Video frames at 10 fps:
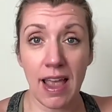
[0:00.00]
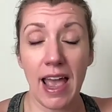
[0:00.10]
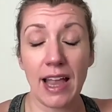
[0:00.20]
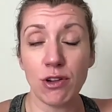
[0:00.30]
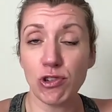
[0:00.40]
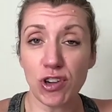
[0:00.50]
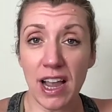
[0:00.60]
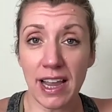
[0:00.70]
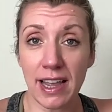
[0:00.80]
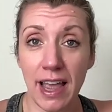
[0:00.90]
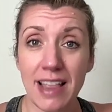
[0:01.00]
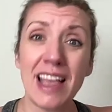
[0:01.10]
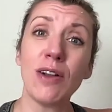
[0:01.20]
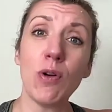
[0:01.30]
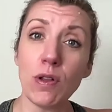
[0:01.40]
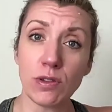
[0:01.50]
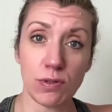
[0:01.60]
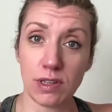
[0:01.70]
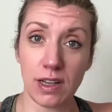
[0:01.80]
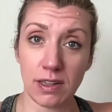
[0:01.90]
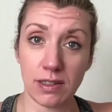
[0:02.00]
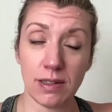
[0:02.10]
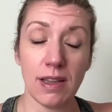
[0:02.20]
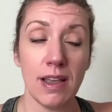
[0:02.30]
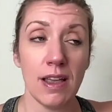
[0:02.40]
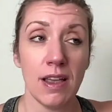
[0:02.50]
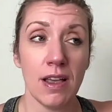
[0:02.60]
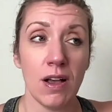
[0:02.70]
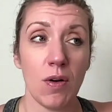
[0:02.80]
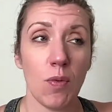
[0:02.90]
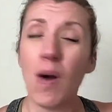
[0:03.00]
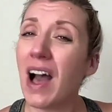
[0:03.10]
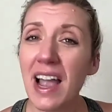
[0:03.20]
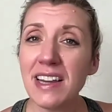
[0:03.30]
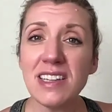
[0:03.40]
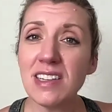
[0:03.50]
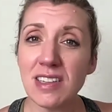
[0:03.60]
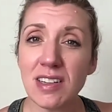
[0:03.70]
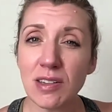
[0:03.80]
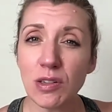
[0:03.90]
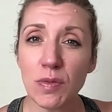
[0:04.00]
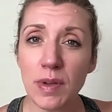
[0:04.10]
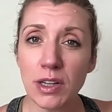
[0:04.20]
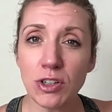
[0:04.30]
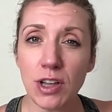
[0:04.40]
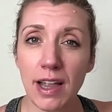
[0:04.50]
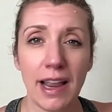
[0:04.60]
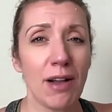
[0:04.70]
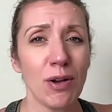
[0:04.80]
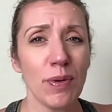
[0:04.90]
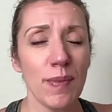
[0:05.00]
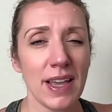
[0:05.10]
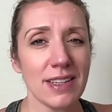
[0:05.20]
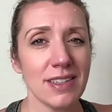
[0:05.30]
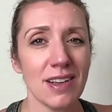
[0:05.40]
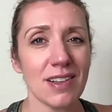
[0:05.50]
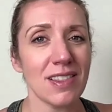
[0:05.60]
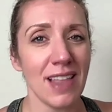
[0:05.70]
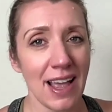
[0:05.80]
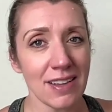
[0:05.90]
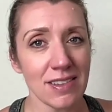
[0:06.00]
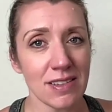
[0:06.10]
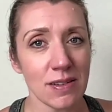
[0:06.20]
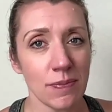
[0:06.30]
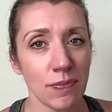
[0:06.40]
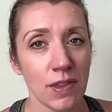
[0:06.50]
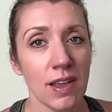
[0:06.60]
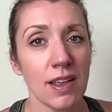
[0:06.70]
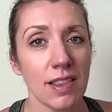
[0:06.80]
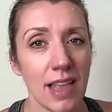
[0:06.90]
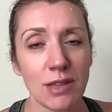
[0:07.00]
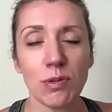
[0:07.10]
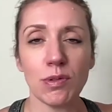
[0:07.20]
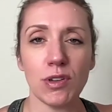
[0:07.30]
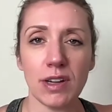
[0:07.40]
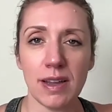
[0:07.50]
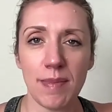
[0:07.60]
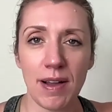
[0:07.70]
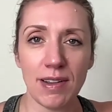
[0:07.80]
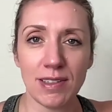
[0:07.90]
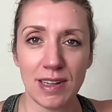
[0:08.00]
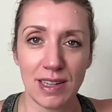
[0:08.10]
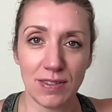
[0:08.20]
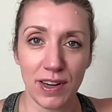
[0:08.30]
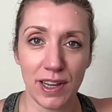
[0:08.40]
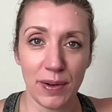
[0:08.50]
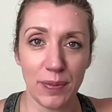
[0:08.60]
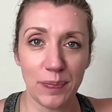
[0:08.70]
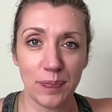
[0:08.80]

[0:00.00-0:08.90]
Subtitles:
And you try it, and that also sucks. Why does it suck so much? And how can we make it suck less? That's what we're talking about in today's video.